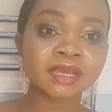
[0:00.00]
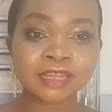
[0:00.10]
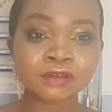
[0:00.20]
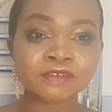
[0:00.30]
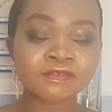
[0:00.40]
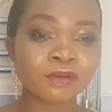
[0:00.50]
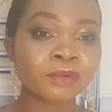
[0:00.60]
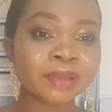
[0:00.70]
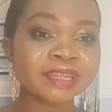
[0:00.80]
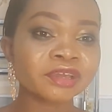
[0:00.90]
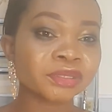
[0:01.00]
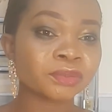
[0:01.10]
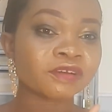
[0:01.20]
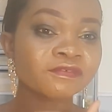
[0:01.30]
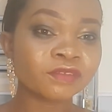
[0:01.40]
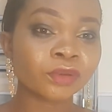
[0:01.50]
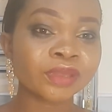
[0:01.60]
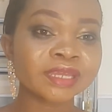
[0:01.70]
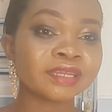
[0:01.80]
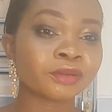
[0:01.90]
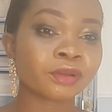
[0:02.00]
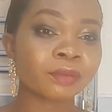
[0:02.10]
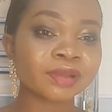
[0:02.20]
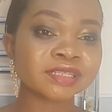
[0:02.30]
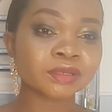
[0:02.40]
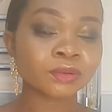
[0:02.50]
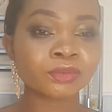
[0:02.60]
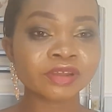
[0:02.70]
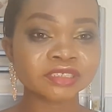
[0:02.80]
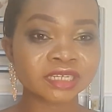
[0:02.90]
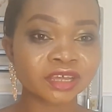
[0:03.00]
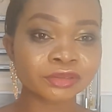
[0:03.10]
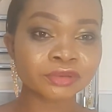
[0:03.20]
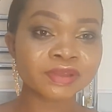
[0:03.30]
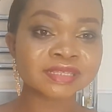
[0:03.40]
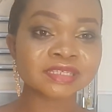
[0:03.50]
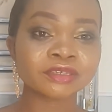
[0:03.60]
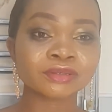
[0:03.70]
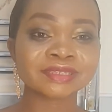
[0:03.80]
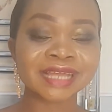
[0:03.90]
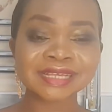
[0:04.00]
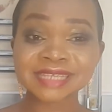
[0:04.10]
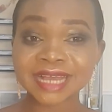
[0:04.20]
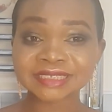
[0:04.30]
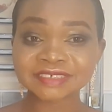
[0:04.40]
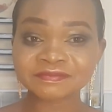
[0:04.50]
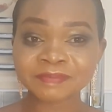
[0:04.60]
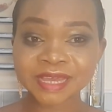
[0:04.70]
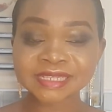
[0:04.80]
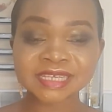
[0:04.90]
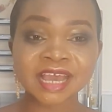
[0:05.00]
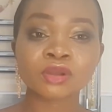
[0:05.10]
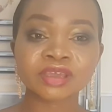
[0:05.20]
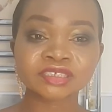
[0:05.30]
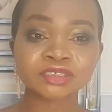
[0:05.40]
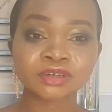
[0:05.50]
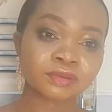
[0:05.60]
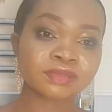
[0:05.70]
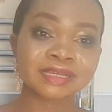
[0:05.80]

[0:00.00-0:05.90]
They look for whether you are flowing, your grammatical range and accuracy, your past achievements, information.